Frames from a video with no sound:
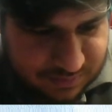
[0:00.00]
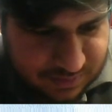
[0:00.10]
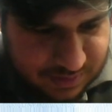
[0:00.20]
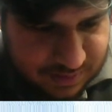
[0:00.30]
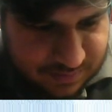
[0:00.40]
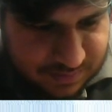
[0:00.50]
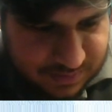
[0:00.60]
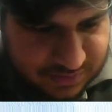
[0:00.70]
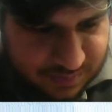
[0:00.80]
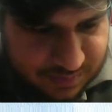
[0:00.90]

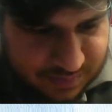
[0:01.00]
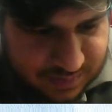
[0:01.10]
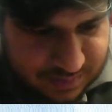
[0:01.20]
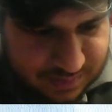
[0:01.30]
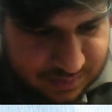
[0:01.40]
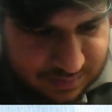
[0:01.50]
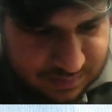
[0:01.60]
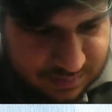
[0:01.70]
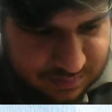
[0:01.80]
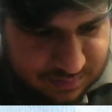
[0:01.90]
let's check what this
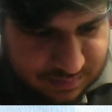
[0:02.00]
is.